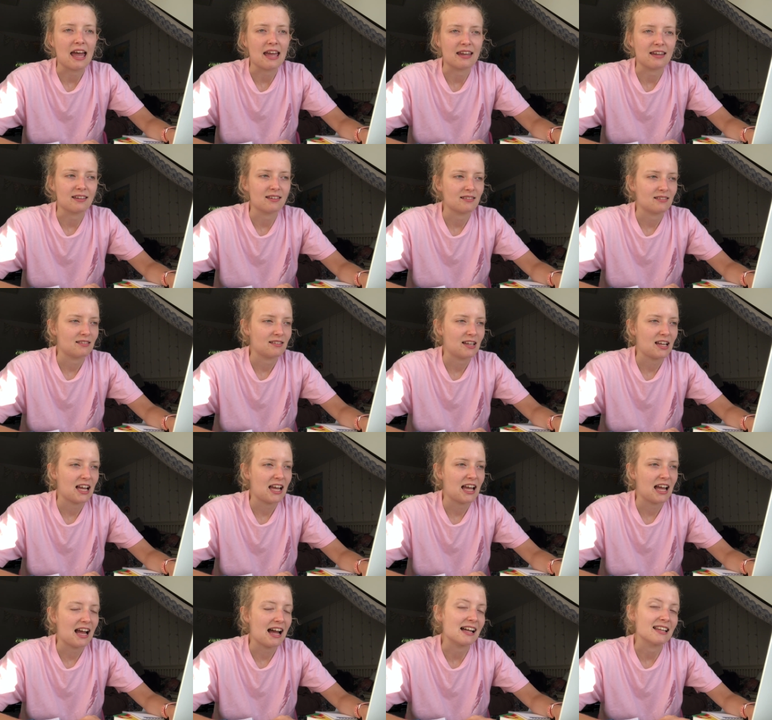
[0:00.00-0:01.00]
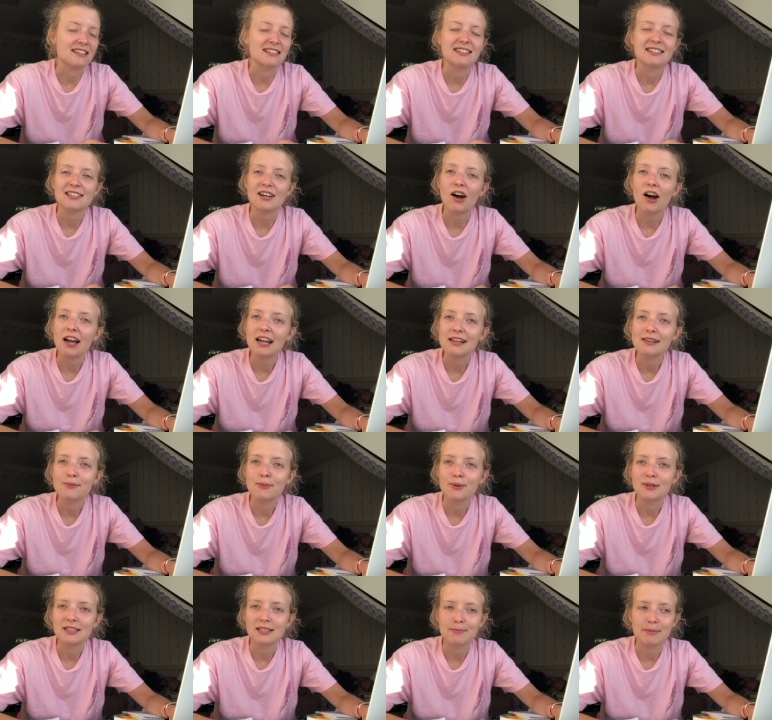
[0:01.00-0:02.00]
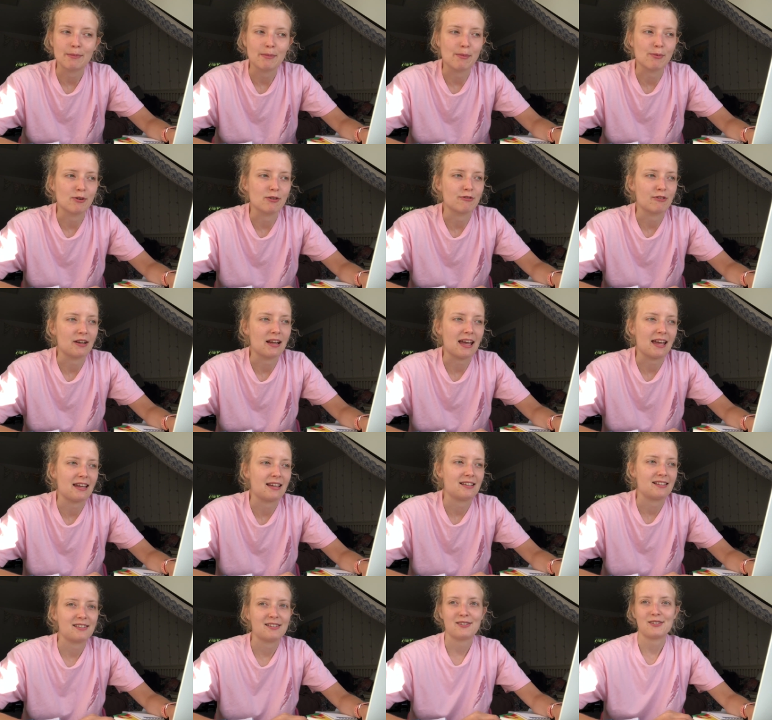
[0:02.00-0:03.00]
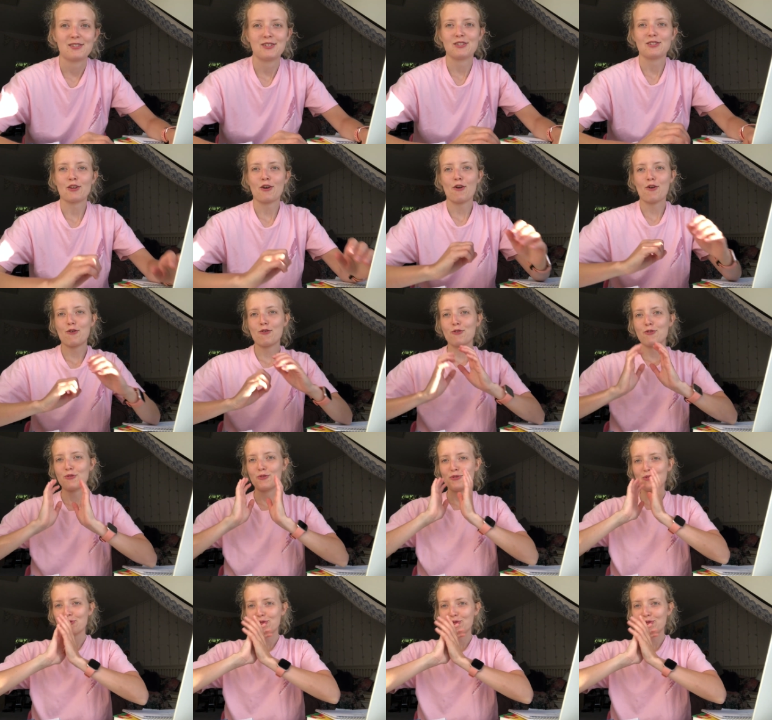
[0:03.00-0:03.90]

8 and I wanted to meet my boyfriend at 8 so